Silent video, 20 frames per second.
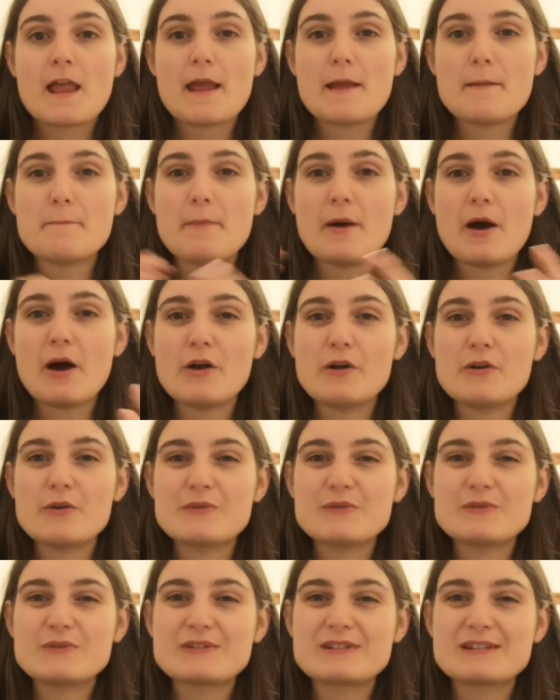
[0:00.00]

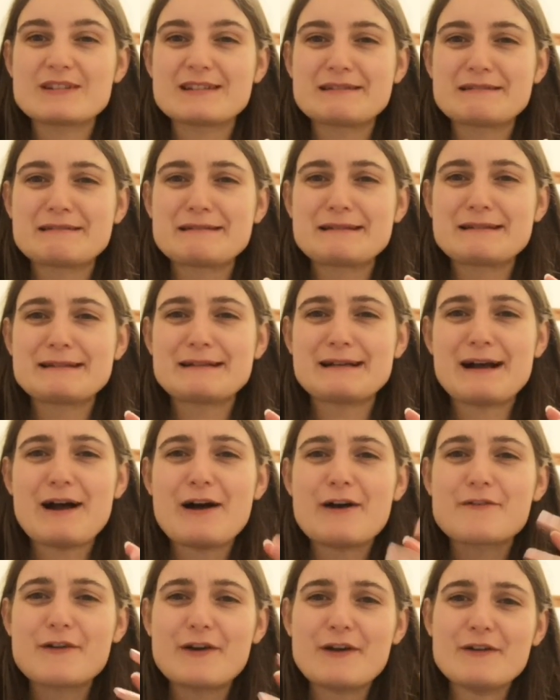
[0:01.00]
impose
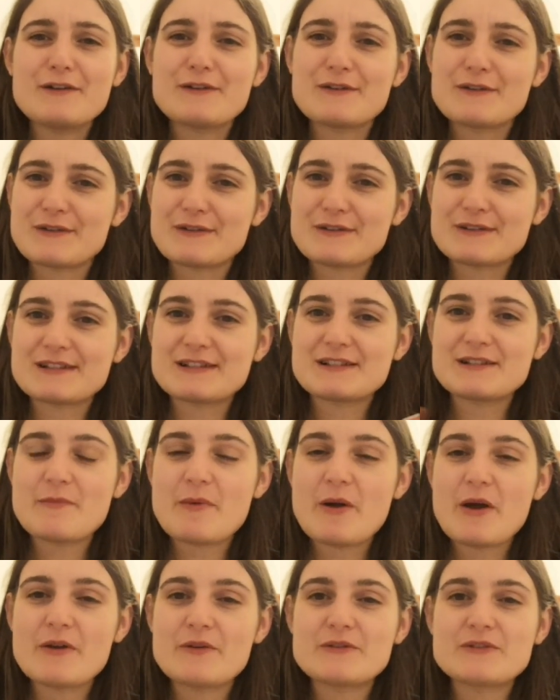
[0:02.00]
our own laws, as
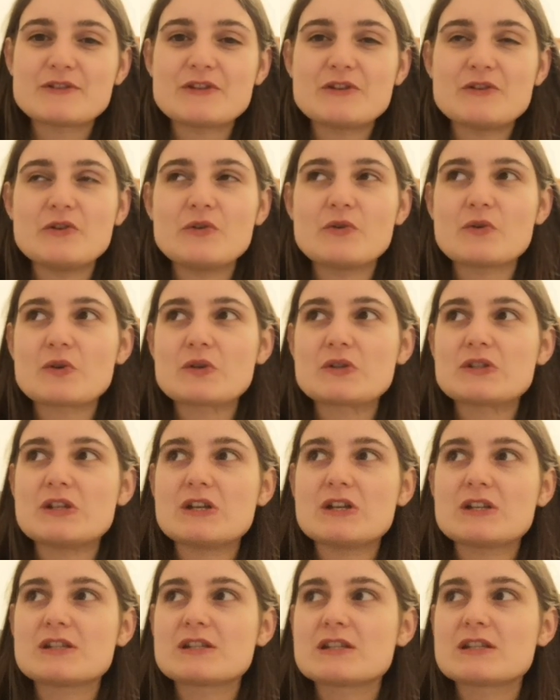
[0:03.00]
opposed to laws
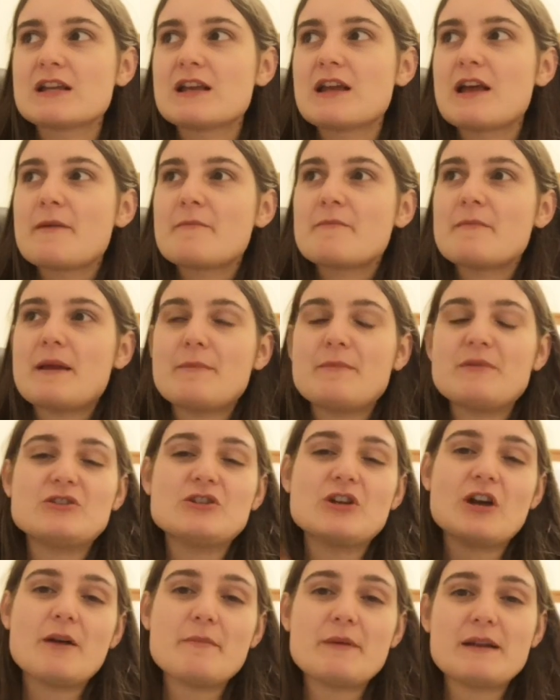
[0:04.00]
that maybe
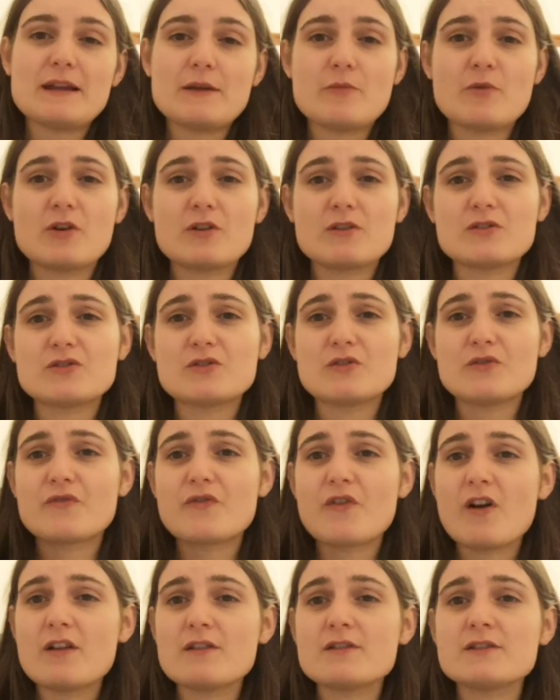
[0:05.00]
Germany wants or
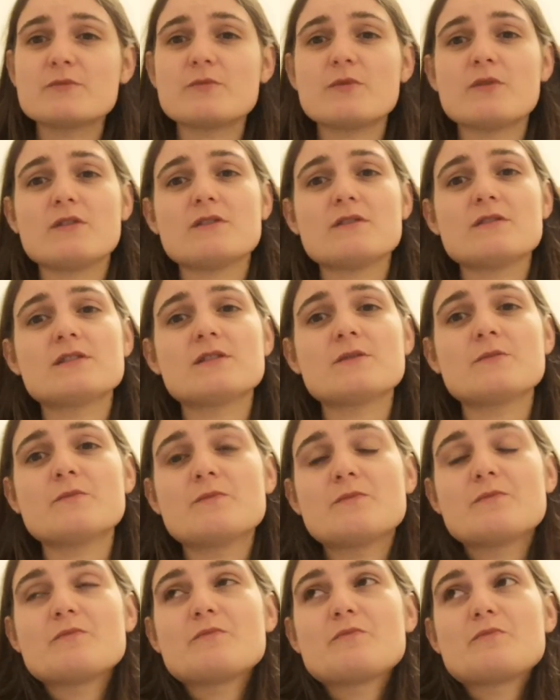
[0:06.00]
France wants
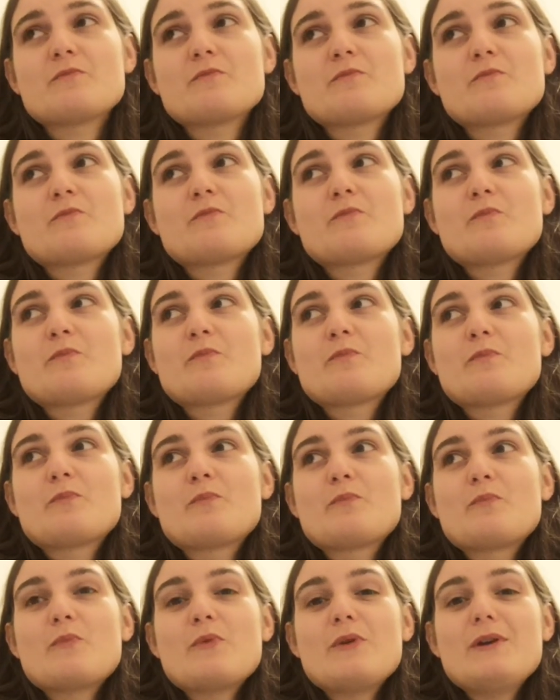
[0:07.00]
and
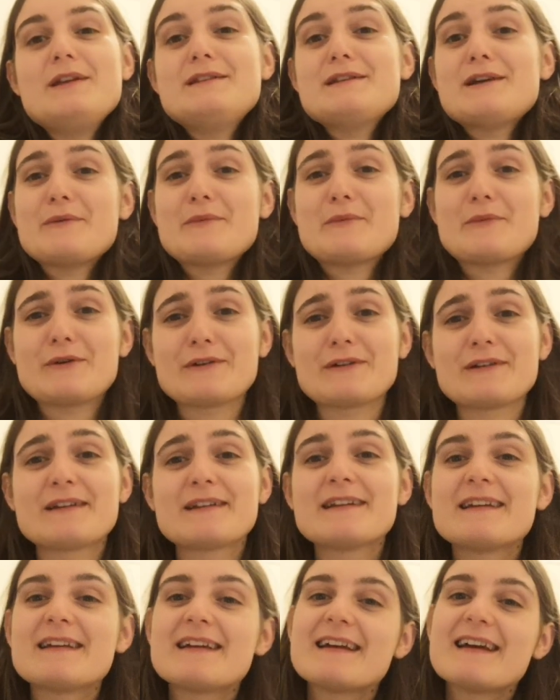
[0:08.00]
we don't want.
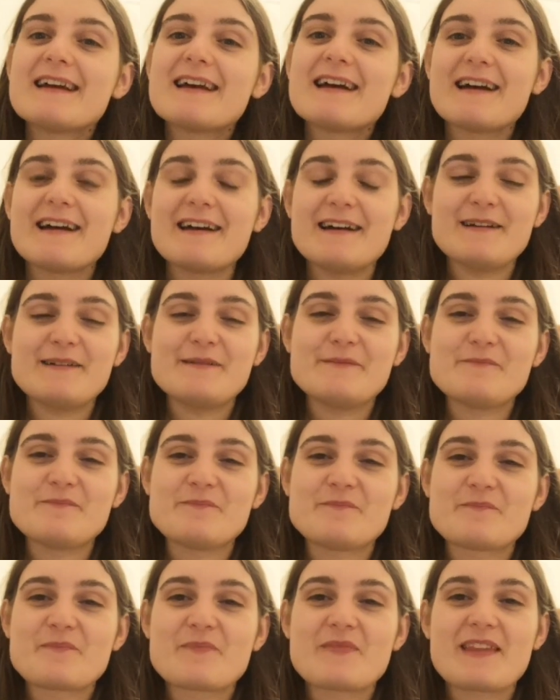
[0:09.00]

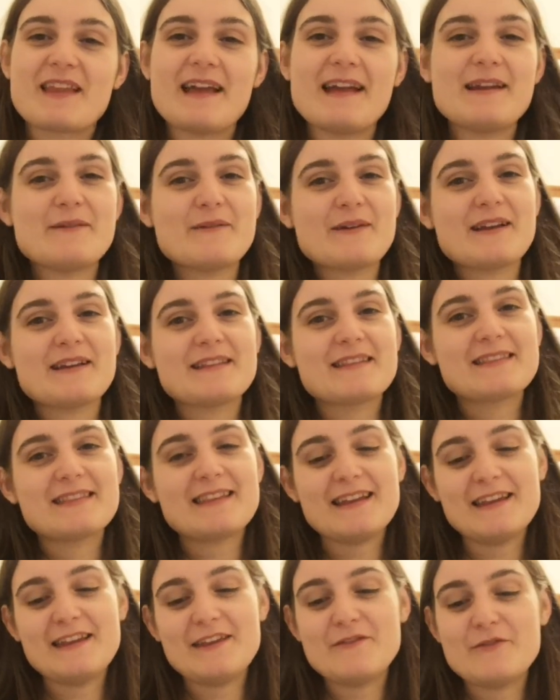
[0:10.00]
Um, anyway,
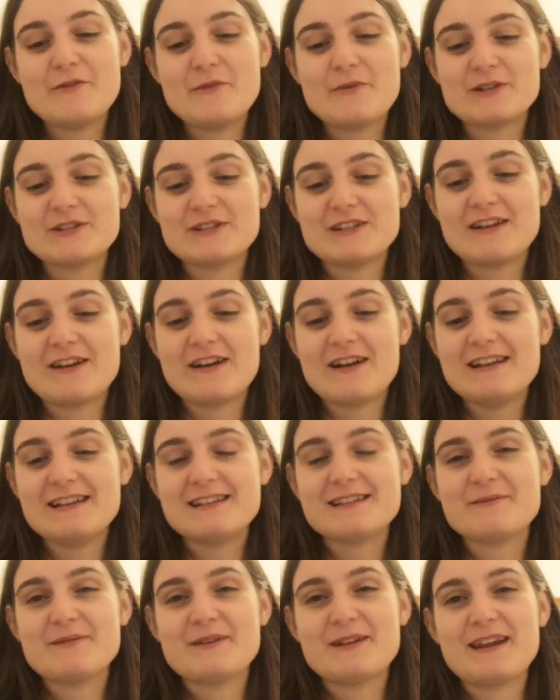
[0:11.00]
thank you for watching,
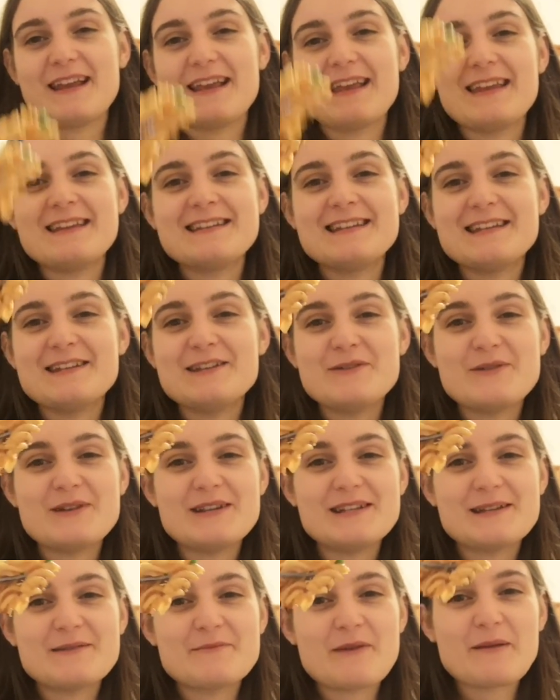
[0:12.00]
guys. I'm going to continue
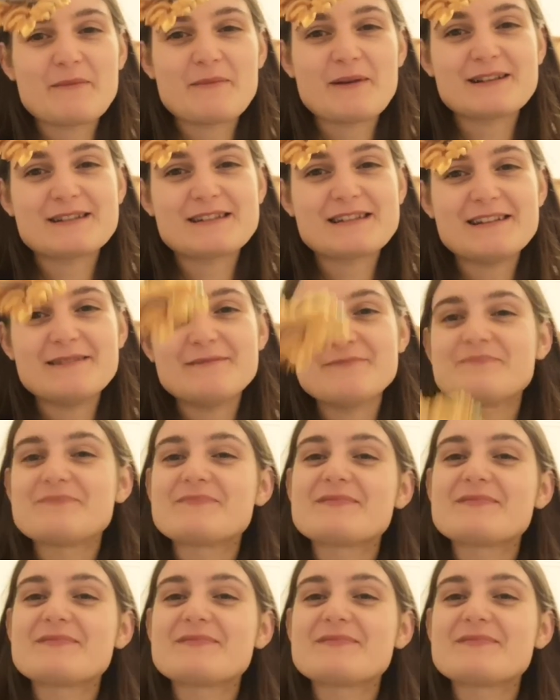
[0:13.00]
eating my pasta.